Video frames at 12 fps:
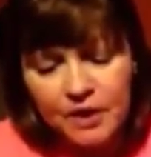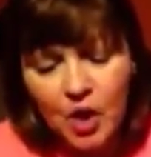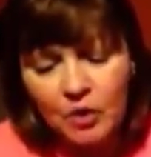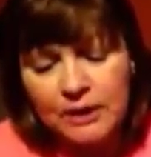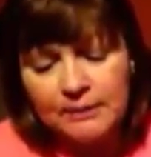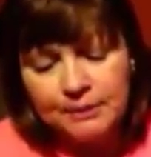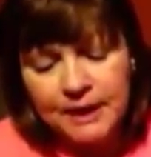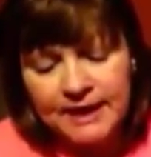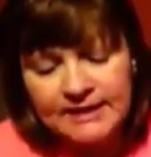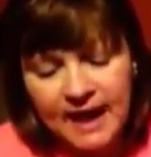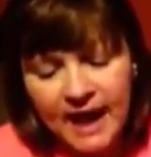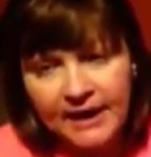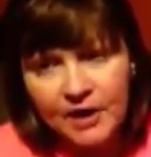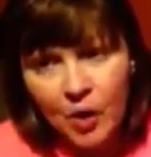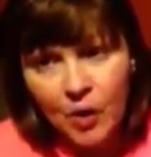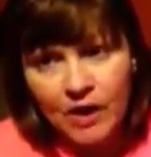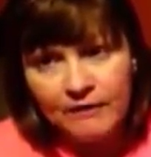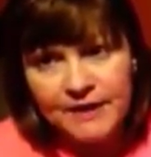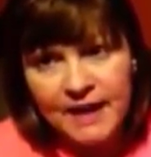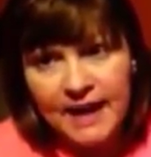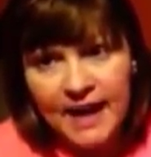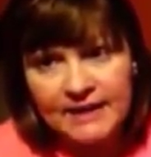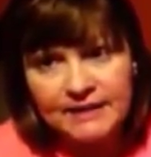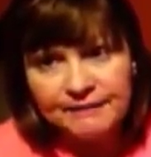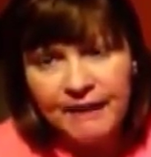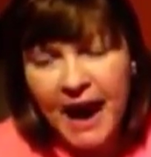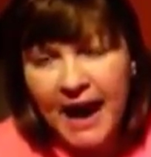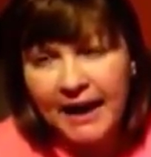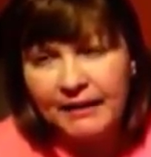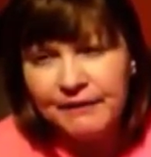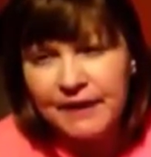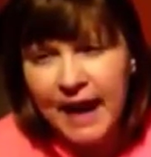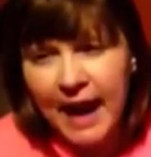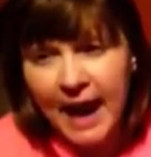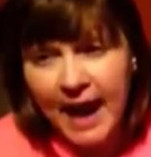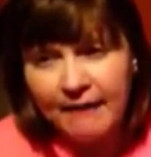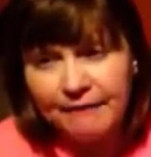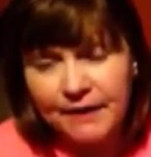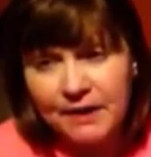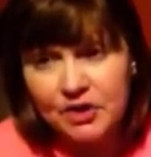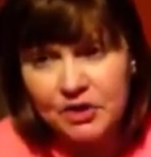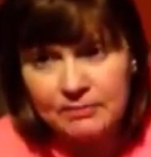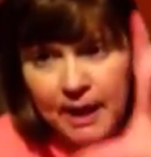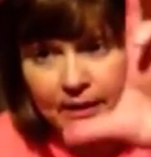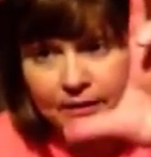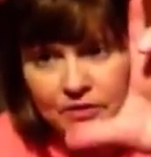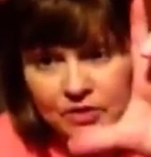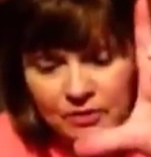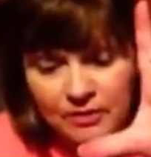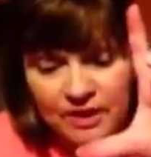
The only place I know of that has 5.5 inch mesh